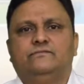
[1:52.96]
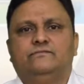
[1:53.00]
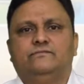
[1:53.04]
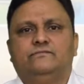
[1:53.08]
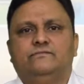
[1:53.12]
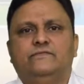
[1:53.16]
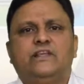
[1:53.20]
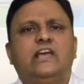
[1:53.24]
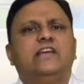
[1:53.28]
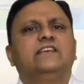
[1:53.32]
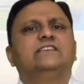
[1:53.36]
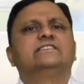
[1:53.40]

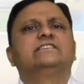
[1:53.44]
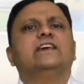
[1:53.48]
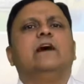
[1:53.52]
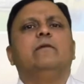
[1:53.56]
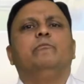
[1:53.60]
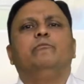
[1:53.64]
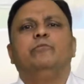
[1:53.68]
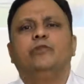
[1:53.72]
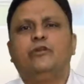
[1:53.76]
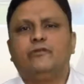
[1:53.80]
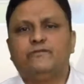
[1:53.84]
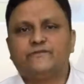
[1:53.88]
The
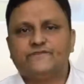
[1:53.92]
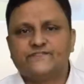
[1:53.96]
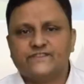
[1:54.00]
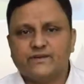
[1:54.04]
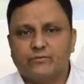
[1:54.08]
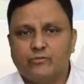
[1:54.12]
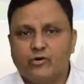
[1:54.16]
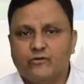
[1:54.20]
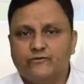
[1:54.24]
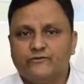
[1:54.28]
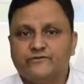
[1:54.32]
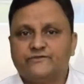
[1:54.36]
example of
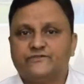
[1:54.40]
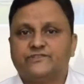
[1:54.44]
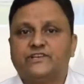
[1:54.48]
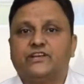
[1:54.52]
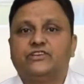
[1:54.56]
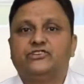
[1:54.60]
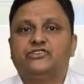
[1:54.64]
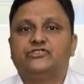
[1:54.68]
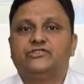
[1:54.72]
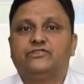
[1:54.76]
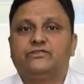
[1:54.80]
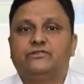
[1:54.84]
some of
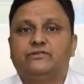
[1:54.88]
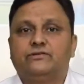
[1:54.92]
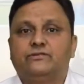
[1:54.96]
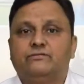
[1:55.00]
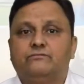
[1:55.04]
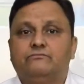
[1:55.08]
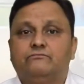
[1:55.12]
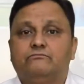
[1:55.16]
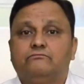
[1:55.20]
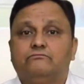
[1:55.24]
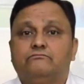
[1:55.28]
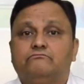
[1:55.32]
such
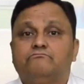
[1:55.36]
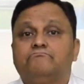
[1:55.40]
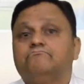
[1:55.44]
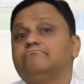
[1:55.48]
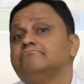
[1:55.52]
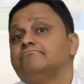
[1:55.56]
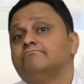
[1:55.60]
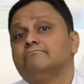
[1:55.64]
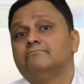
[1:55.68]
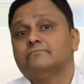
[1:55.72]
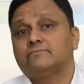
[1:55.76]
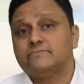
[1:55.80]

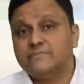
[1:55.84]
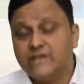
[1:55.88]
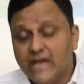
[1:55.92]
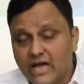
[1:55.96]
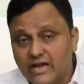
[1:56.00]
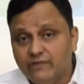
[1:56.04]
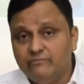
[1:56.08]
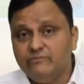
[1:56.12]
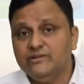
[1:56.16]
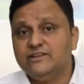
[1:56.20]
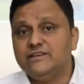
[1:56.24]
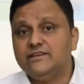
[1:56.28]

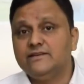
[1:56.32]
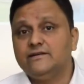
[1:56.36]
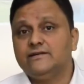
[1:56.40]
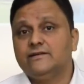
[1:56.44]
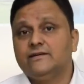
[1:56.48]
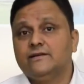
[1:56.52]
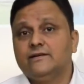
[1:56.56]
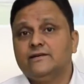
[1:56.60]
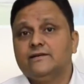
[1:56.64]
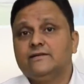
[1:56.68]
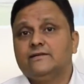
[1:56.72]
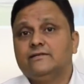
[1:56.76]
can
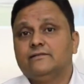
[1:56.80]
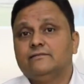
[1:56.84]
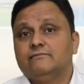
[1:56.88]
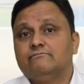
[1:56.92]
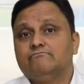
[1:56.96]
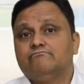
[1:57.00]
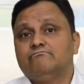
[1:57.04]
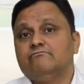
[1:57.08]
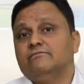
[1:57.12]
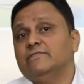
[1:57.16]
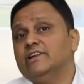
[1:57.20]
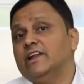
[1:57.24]
be
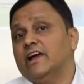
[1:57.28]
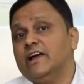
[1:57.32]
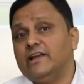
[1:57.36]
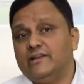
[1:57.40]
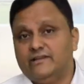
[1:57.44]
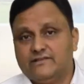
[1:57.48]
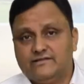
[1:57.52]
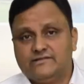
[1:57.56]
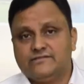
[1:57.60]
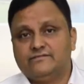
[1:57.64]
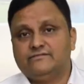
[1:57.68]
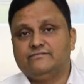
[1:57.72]

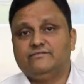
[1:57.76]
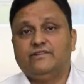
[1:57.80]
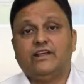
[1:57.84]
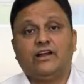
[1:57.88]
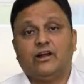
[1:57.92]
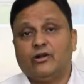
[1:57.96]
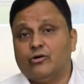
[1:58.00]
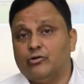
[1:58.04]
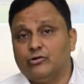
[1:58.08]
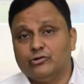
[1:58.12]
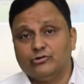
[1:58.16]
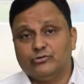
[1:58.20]
like, there
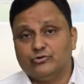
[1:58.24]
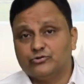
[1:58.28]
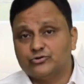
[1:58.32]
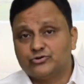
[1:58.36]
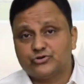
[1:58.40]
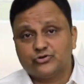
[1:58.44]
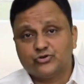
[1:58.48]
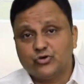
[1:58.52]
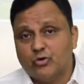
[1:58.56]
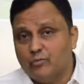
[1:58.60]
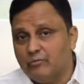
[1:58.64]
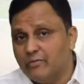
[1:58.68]
are although
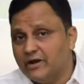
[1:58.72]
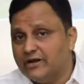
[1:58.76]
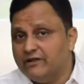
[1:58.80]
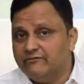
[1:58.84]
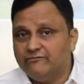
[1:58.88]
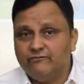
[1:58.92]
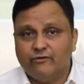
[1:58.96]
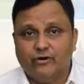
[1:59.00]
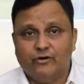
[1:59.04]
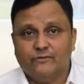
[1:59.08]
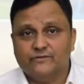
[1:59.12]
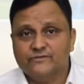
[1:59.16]
so
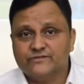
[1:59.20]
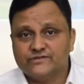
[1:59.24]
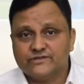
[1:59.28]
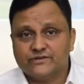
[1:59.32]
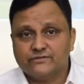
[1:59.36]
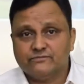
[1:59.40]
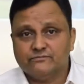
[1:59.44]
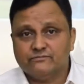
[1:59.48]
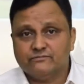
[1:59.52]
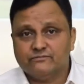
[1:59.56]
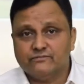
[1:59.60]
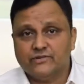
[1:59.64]
many
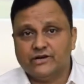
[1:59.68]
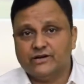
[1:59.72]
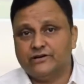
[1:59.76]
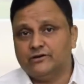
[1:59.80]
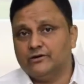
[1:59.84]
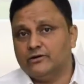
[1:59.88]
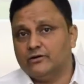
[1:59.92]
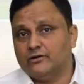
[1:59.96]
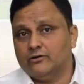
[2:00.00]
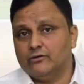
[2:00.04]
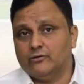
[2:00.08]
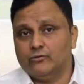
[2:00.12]
forms,
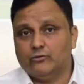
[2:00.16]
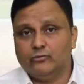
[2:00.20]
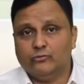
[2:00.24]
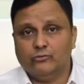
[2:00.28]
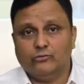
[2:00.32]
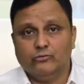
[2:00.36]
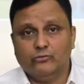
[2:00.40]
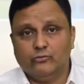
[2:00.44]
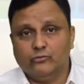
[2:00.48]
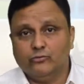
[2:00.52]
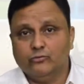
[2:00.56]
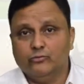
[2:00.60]
but
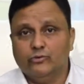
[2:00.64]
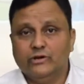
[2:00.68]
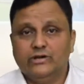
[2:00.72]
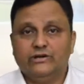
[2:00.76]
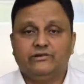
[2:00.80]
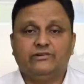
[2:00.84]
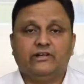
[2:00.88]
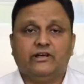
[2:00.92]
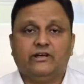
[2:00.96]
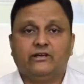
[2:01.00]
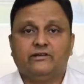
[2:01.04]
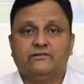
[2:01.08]
we will
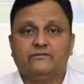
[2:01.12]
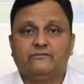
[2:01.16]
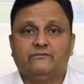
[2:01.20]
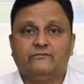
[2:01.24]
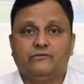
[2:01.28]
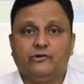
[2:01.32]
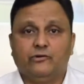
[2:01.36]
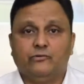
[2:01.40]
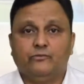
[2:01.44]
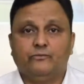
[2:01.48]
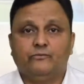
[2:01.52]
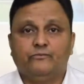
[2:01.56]
take
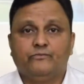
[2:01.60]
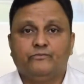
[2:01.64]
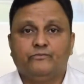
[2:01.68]
few.